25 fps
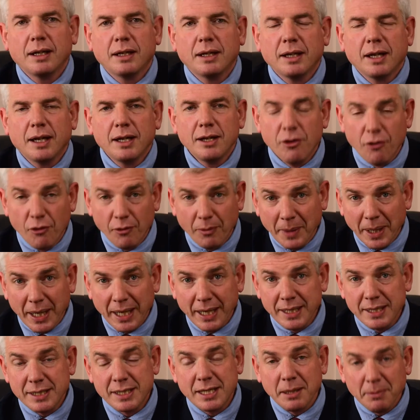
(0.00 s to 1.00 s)
And he
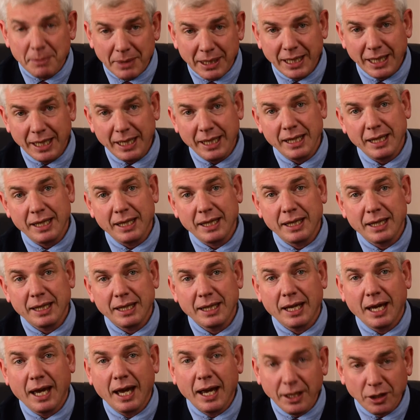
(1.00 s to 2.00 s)
remained seemingly
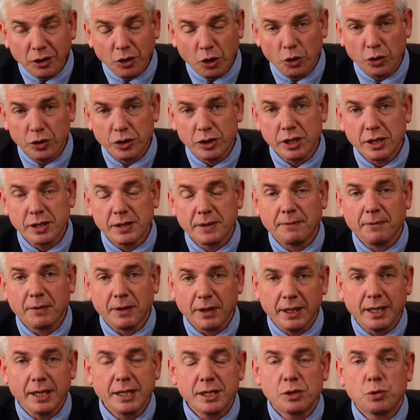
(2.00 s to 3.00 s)
unconscious for the
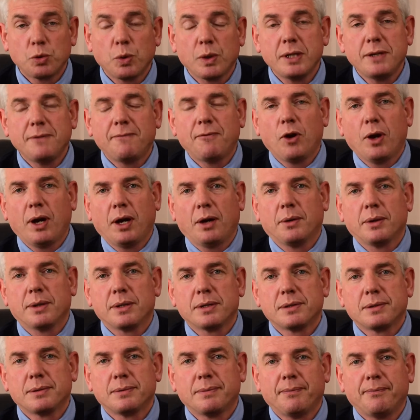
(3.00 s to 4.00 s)
next 24 hours.